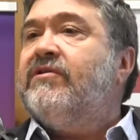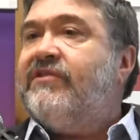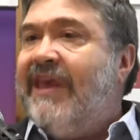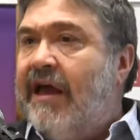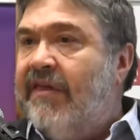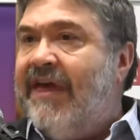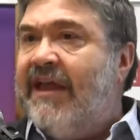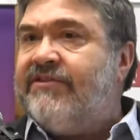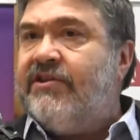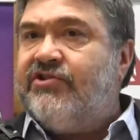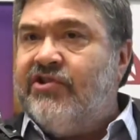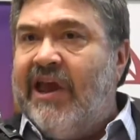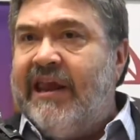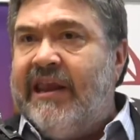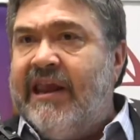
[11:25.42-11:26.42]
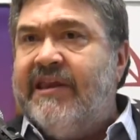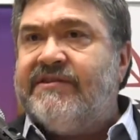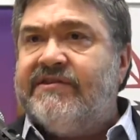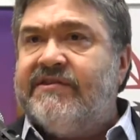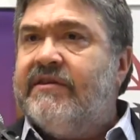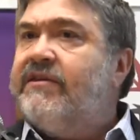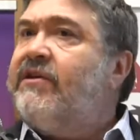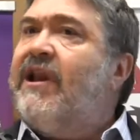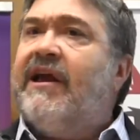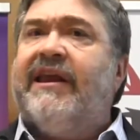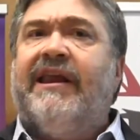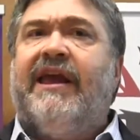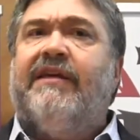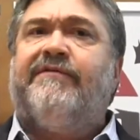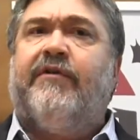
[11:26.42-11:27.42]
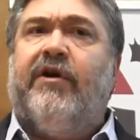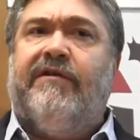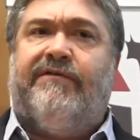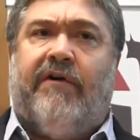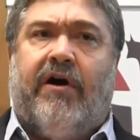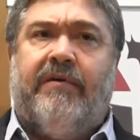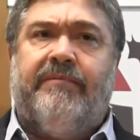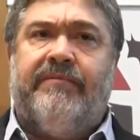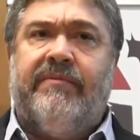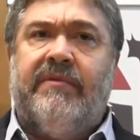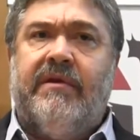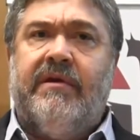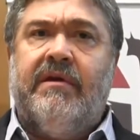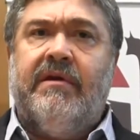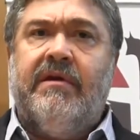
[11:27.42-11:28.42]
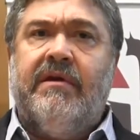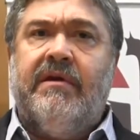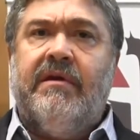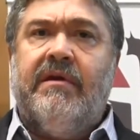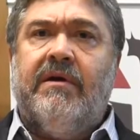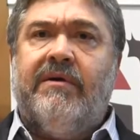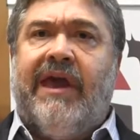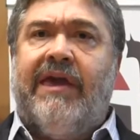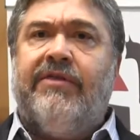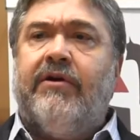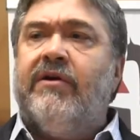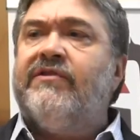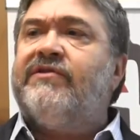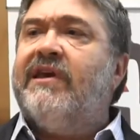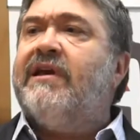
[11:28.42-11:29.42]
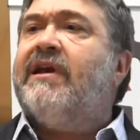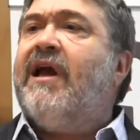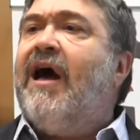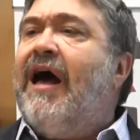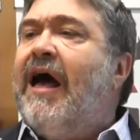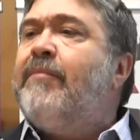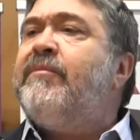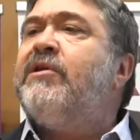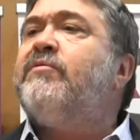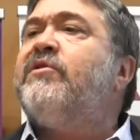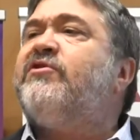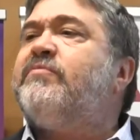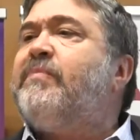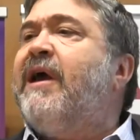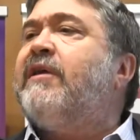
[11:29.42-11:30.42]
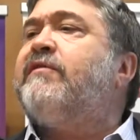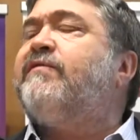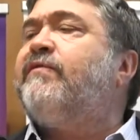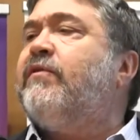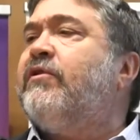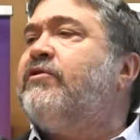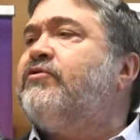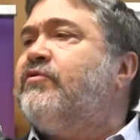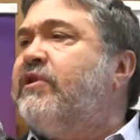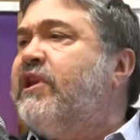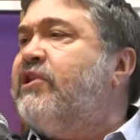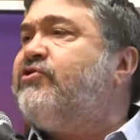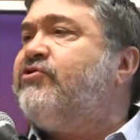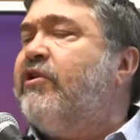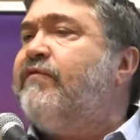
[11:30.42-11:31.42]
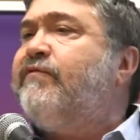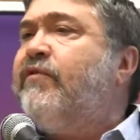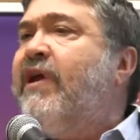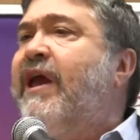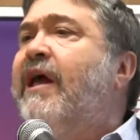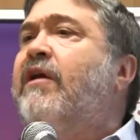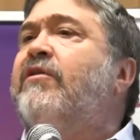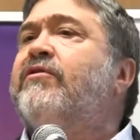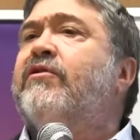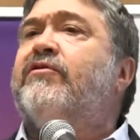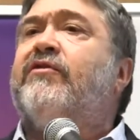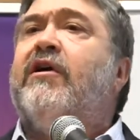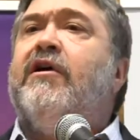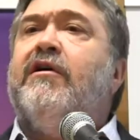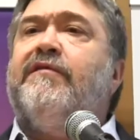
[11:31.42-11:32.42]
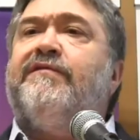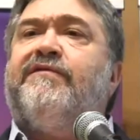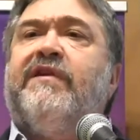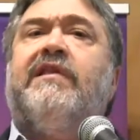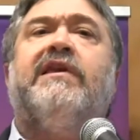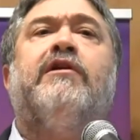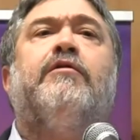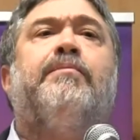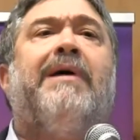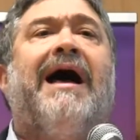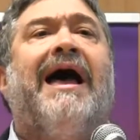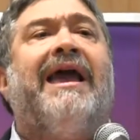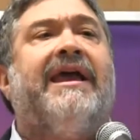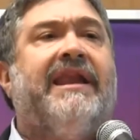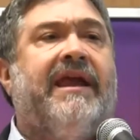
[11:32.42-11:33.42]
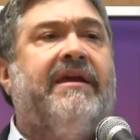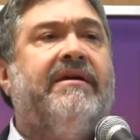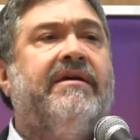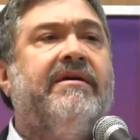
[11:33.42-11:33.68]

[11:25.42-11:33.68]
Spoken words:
Tell that to Chinese, you're not going to get very far. Okay, there is a common respect for tradition, for elders, filial piety.